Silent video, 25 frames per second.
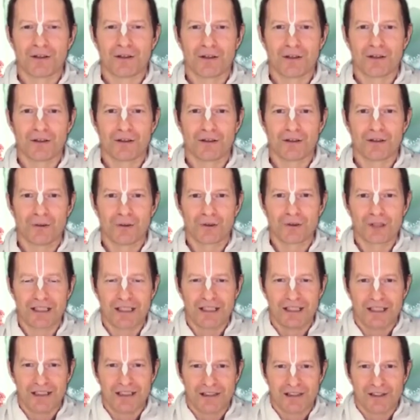
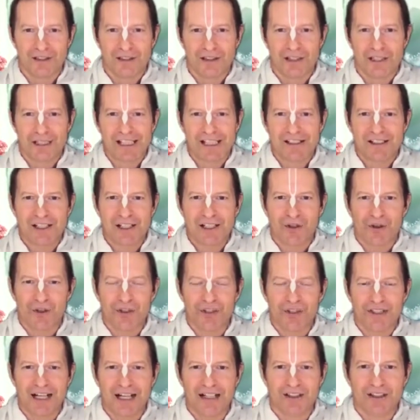Usually, see,
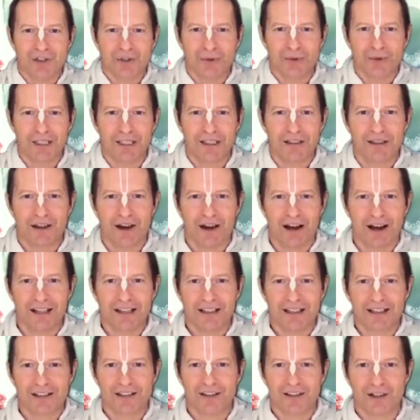Krishna has three
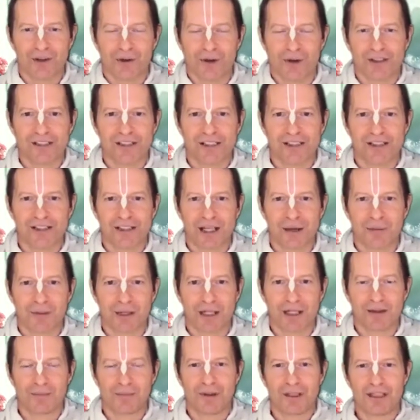lines across his
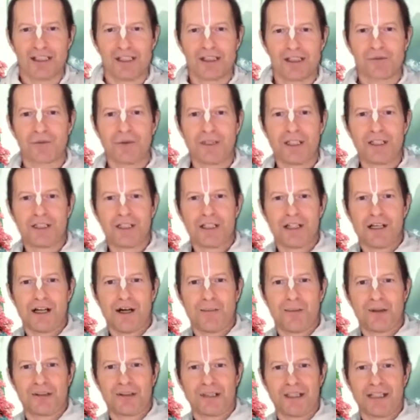stomach, but he's reaching
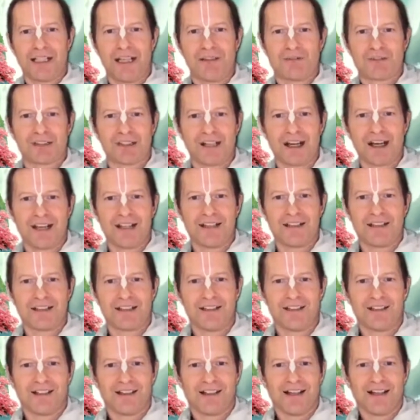up on the left side,
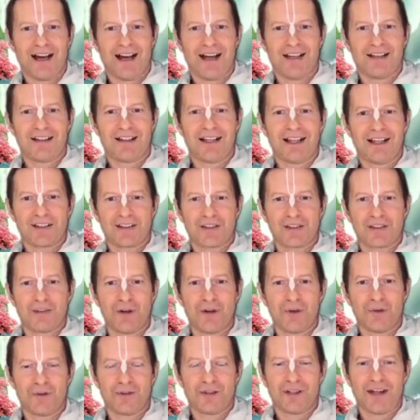and there's
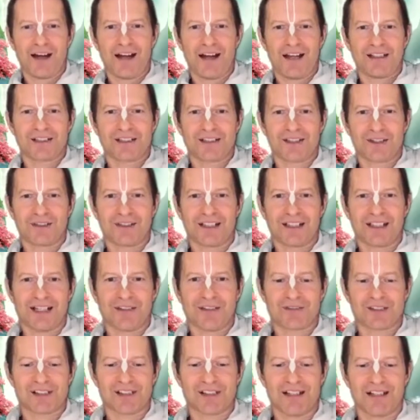no lines on the
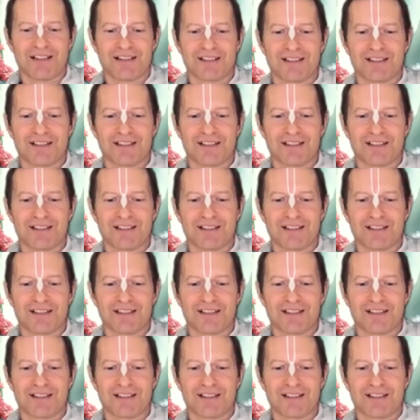left side.